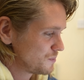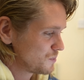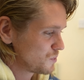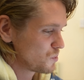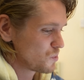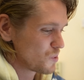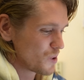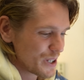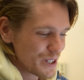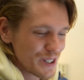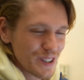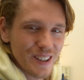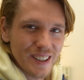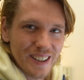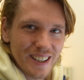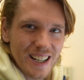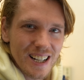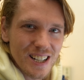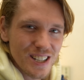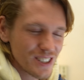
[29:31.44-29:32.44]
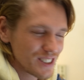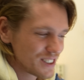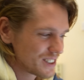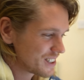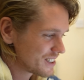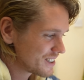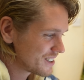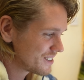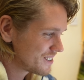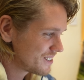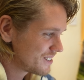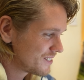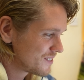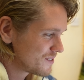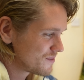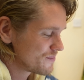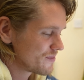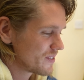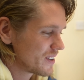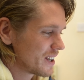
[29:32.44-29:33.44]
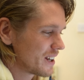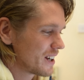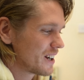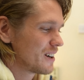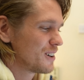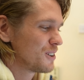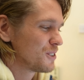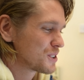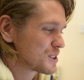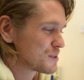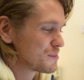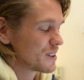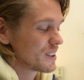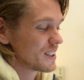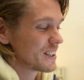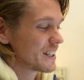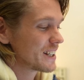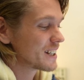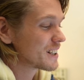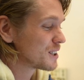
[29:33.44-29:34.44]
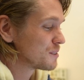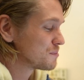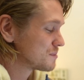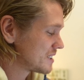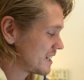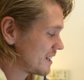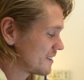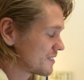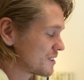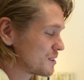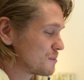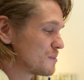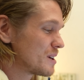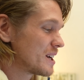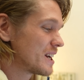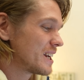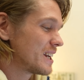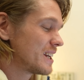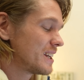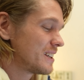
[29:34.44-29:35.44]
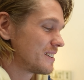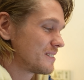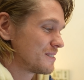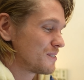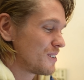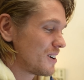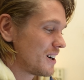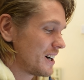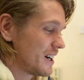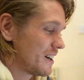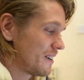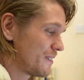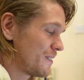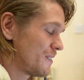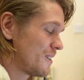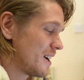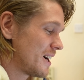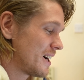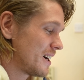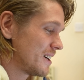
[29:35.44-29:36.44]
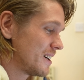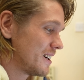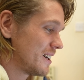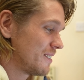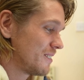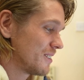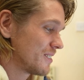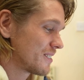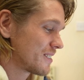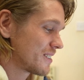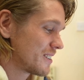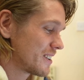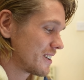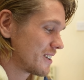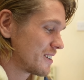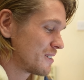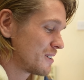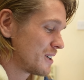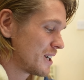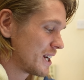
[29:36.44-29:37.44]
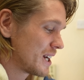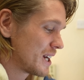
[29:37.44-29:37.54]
what you think I should do. Ultimately, it comes down to me, what I want to do.